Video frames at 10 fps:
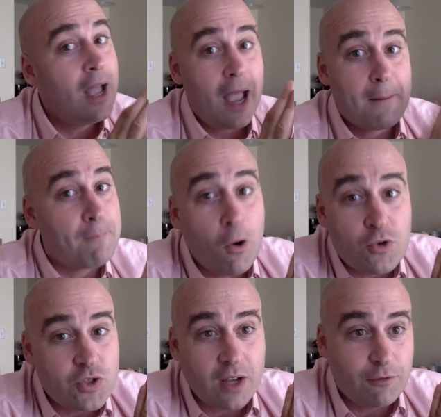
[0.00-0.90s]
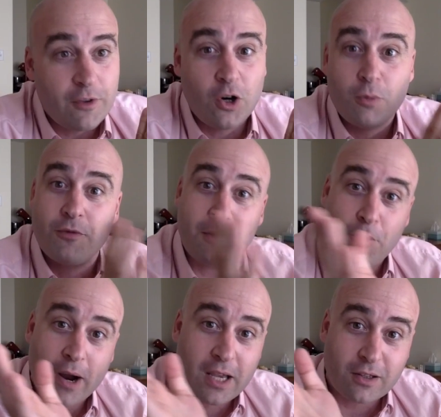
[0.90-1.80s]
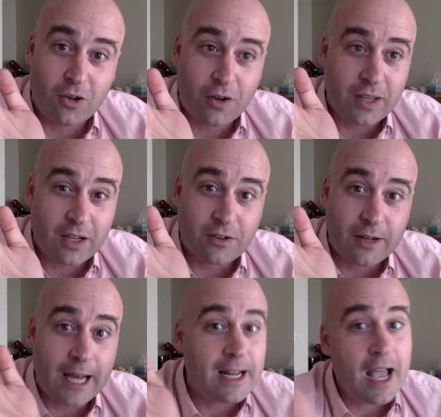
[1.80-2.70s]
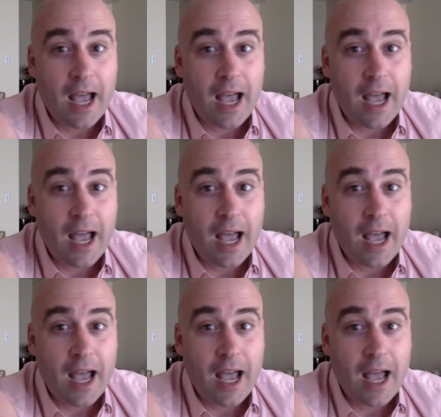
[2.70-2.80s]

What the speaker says: and posting film of him breaking the law on the internet